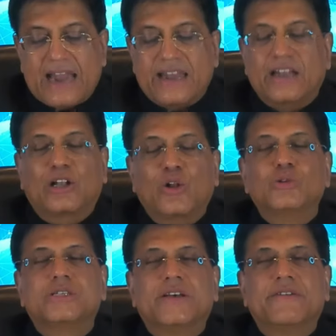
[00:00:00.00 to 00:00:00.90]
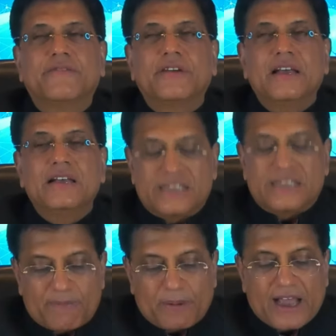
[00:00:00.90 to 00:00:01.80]
and inclusive
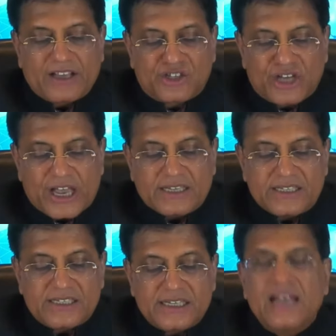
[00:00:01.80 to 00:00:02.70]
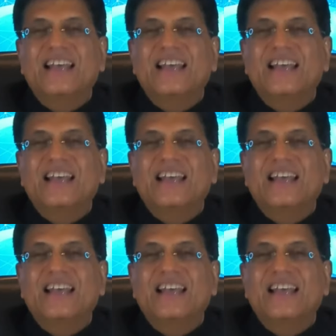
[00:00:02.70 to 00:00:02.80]
supply chains.